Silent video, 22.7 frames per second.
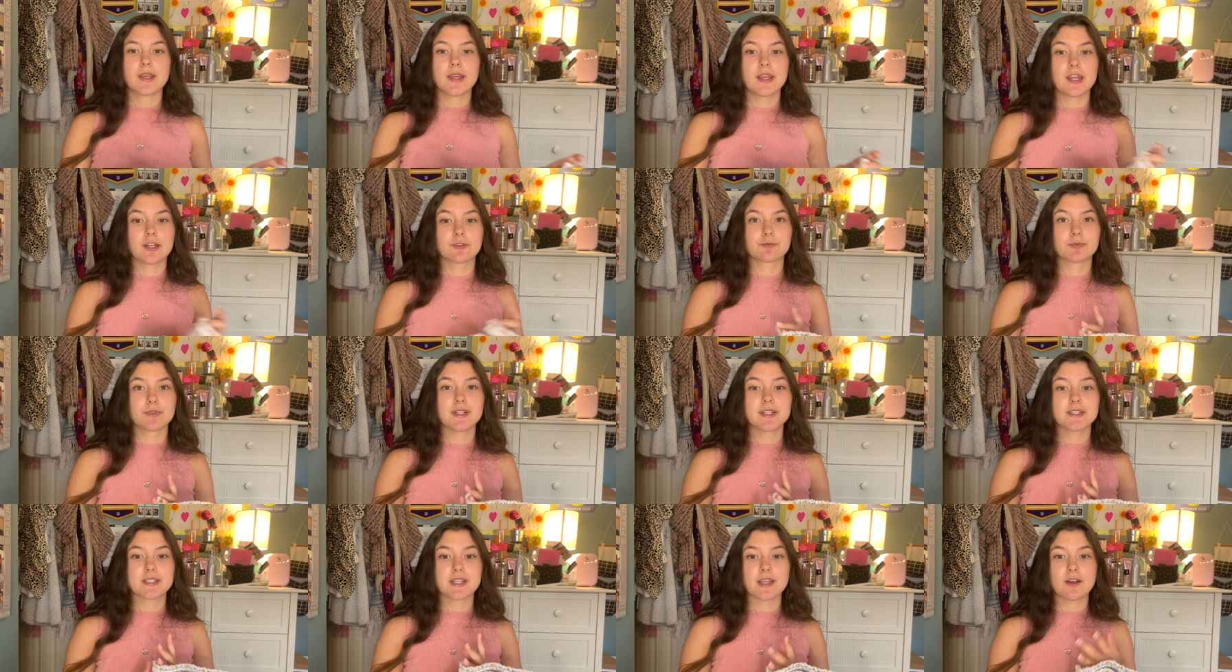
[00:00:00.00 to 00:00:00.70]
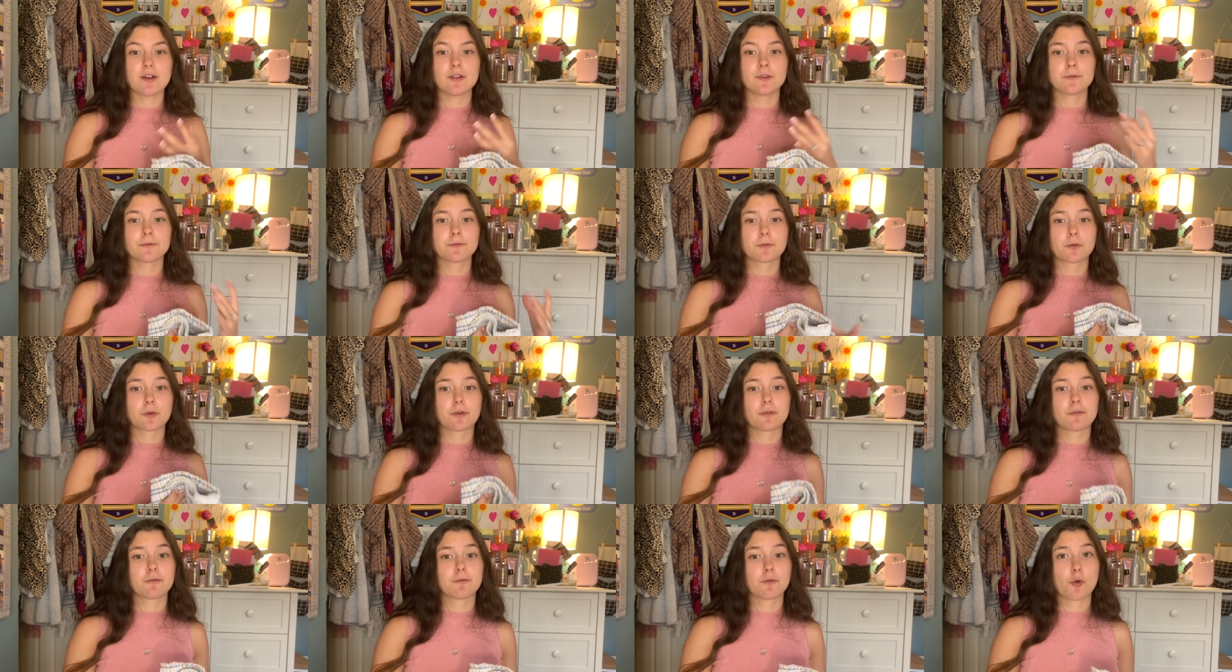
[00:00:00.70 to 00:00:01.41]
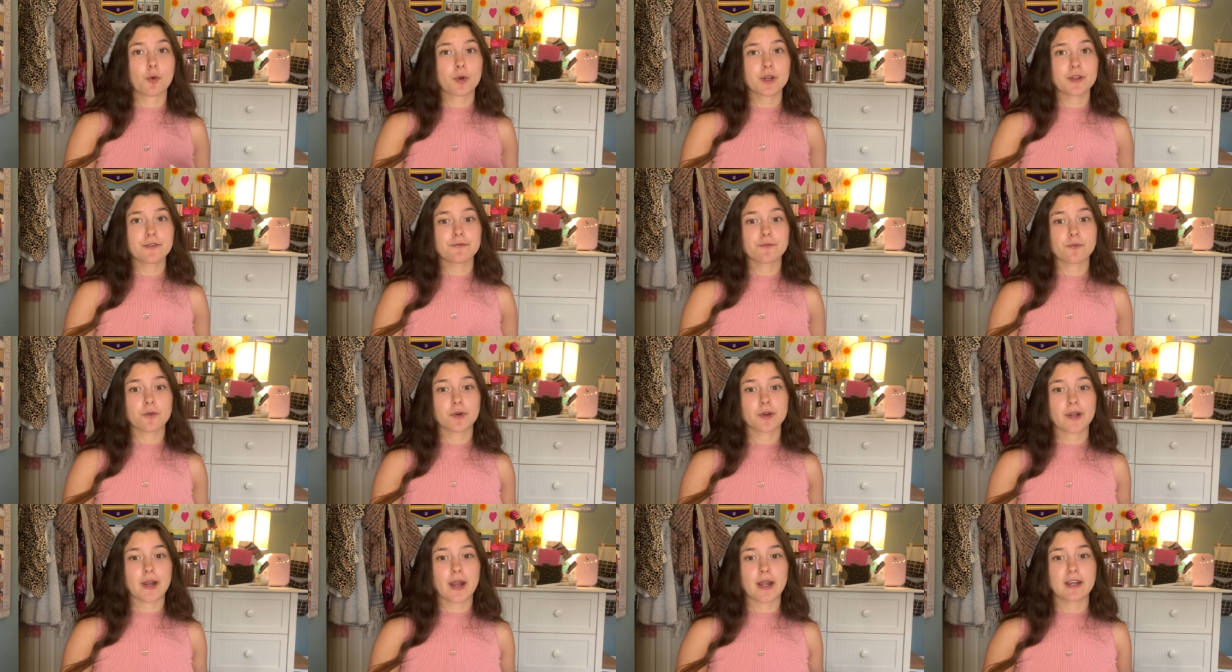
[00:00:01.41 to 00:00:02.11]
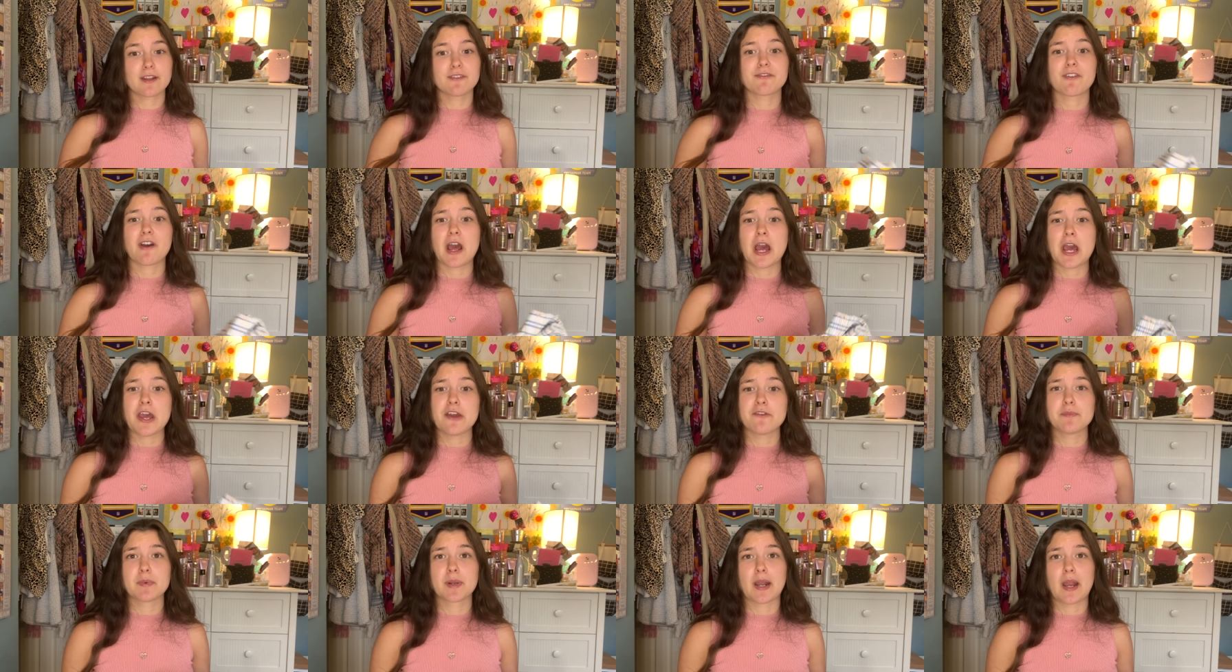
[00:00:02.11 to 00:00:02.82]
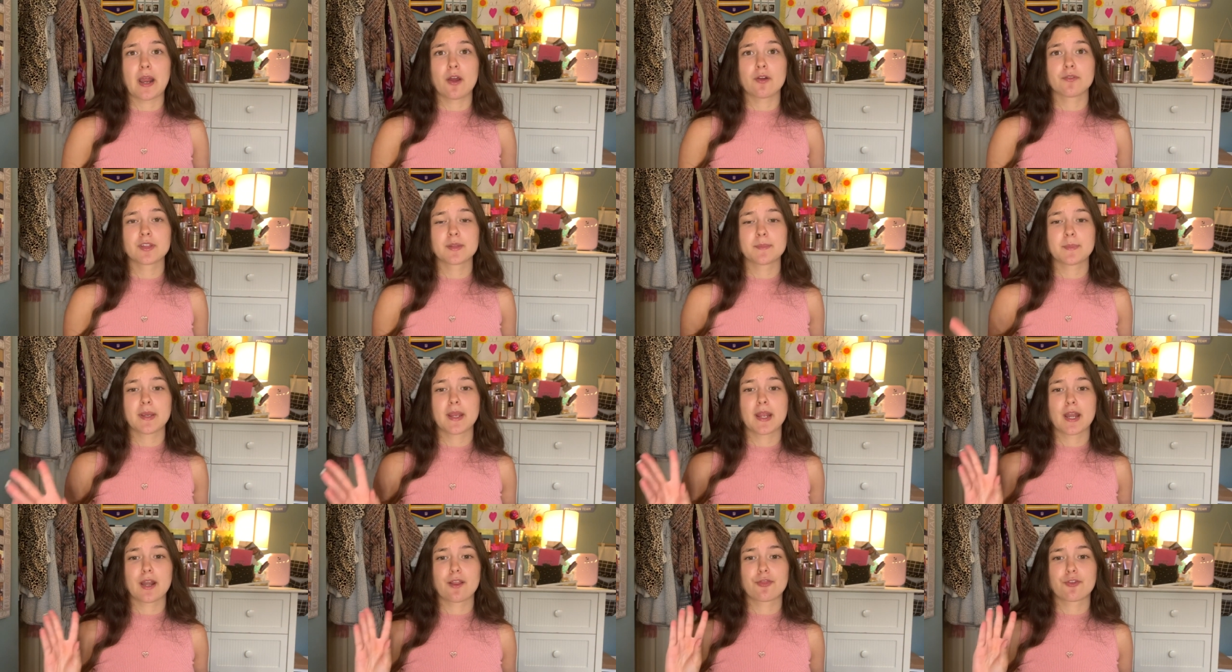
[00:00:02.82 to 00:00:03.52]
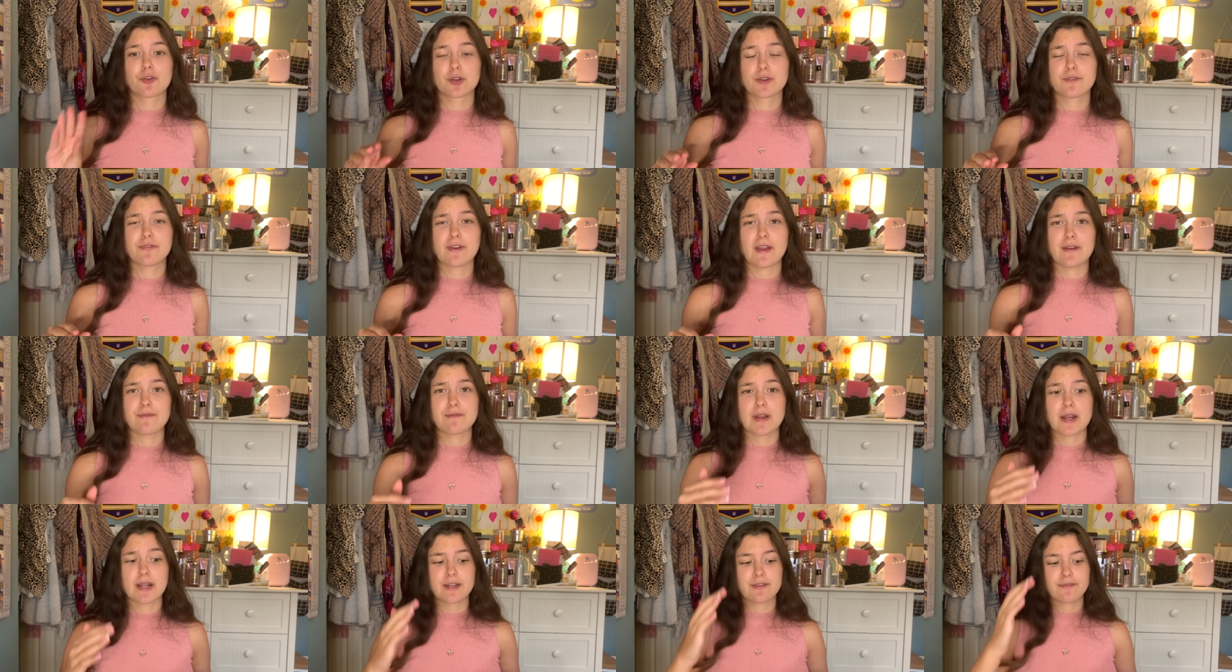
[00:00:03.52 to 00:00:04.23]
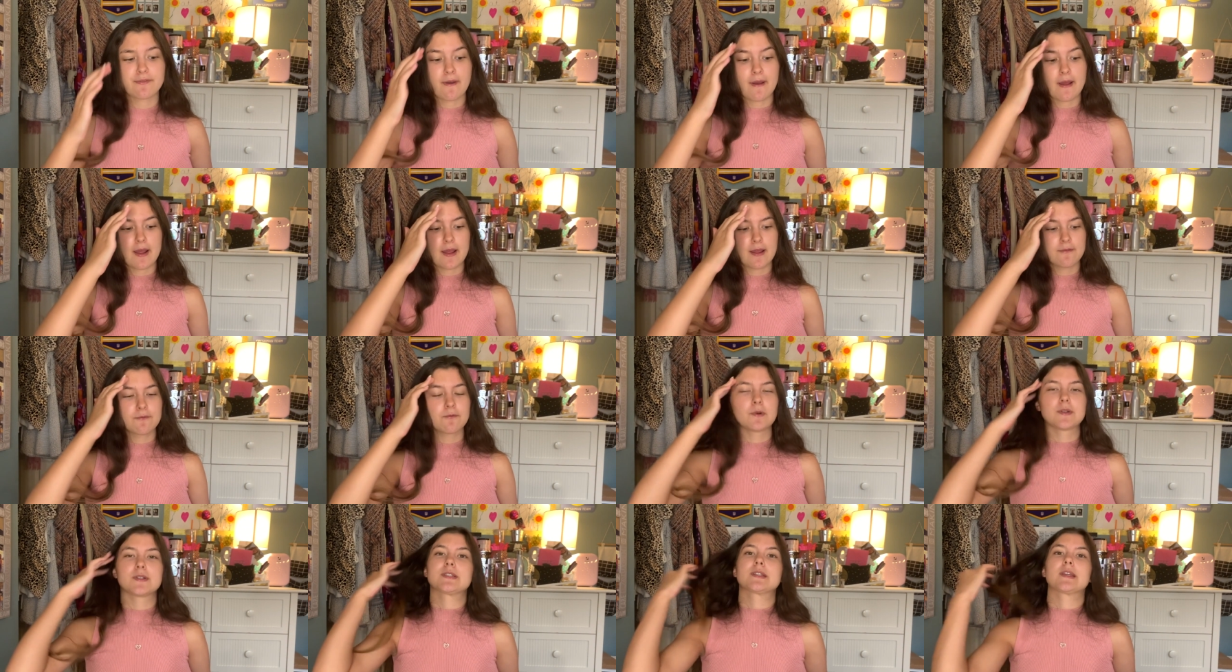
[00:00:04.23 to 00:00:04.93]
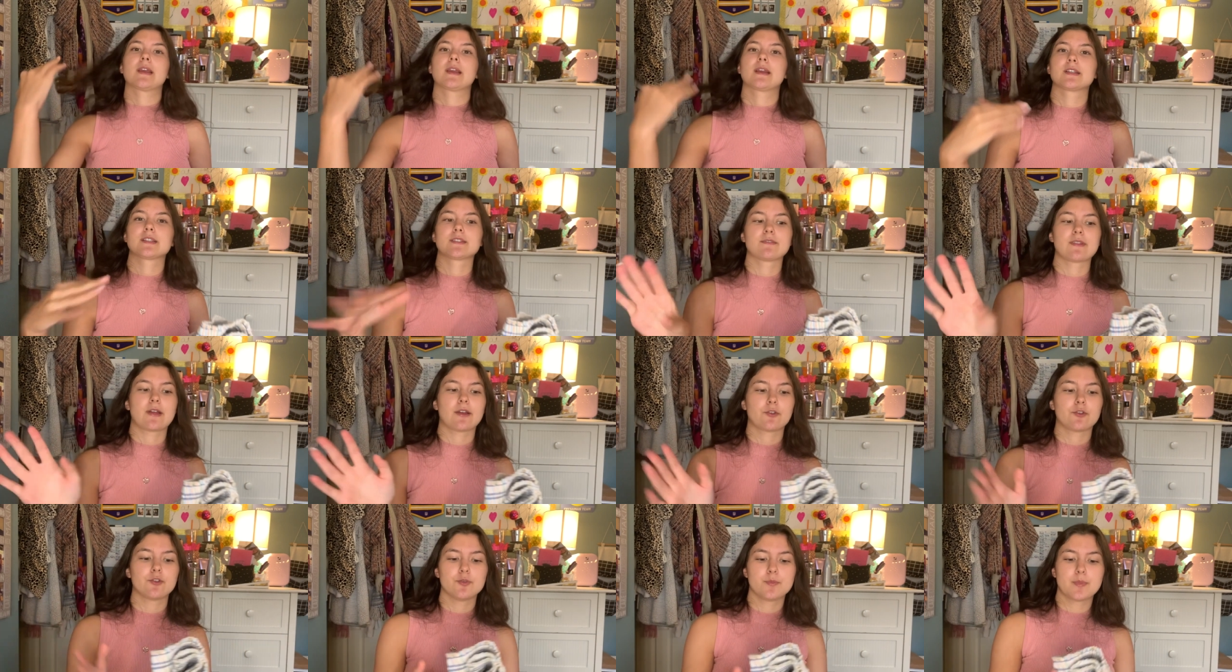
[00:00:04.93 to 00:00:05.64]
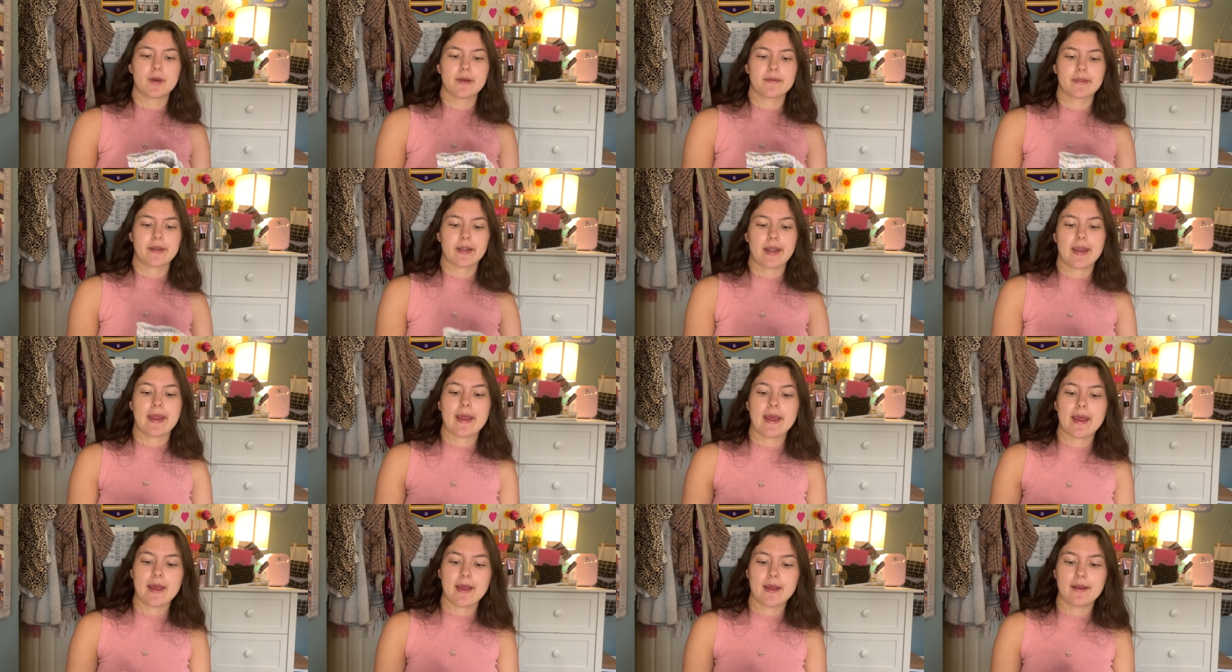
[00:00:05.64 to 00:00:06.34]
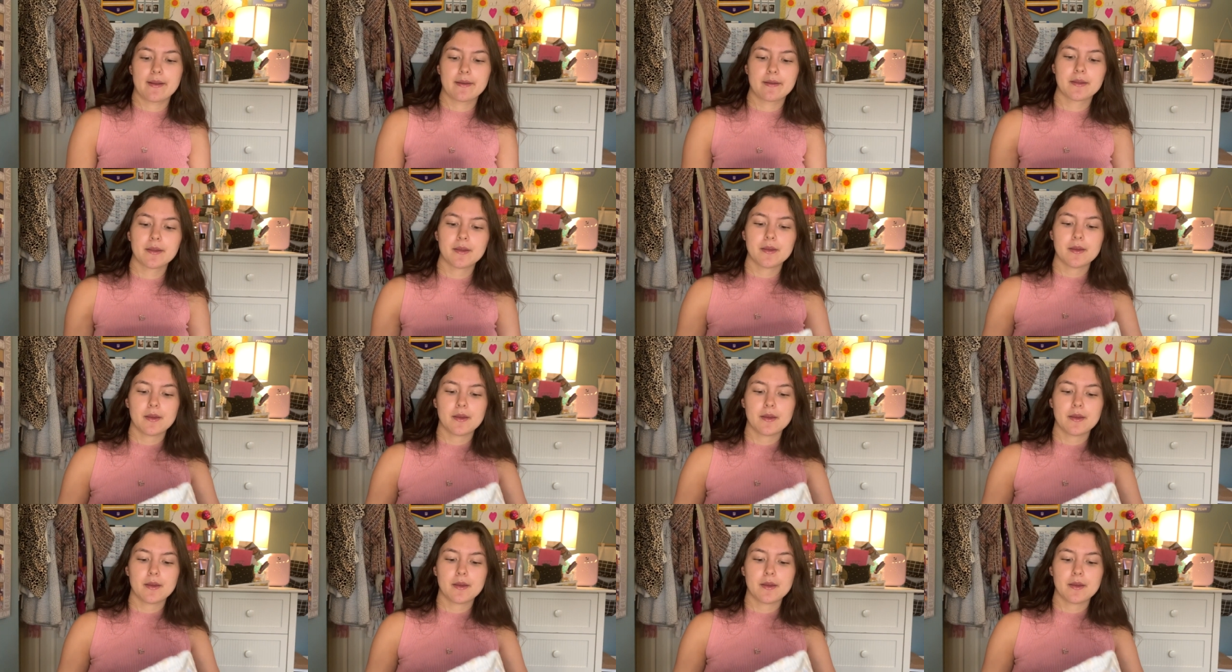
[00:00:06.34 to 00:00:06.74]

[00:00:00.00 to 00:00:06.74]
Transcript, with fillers: It retailed for $44.95, but I only paid $35.95, once again because of that coupon that I had.